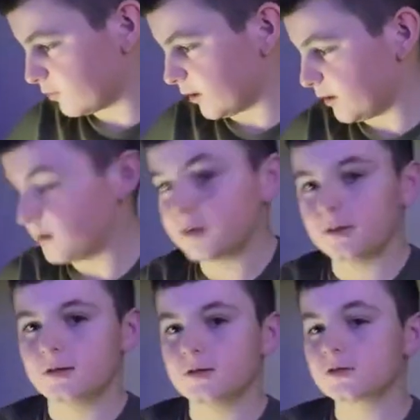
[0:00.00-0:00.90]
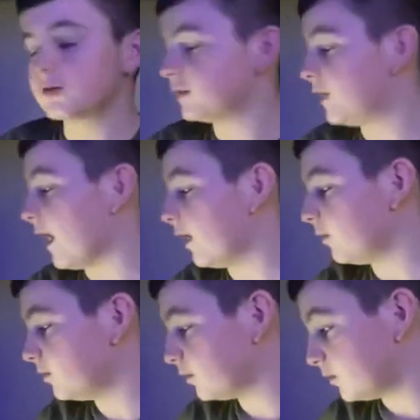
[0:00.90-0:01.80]
Right. So
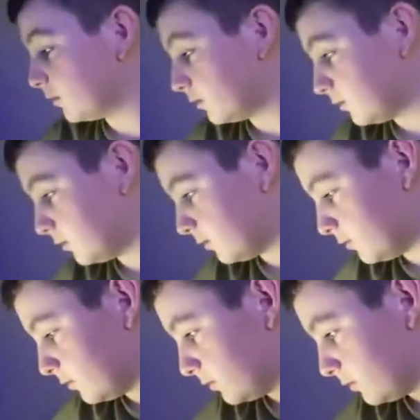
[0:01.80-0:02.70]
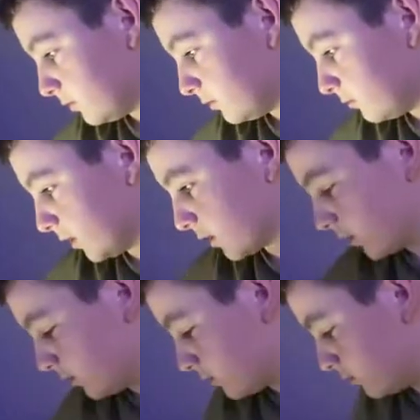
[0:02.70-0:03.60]
now we're
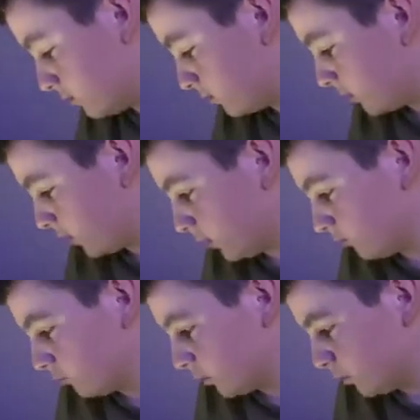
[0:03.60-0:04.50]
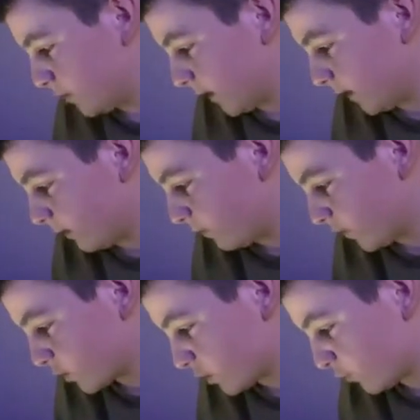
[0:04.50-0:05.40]
gonna go to the Europa League
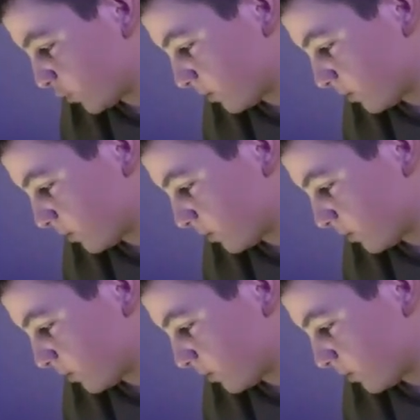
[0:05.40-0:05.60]
fixtures for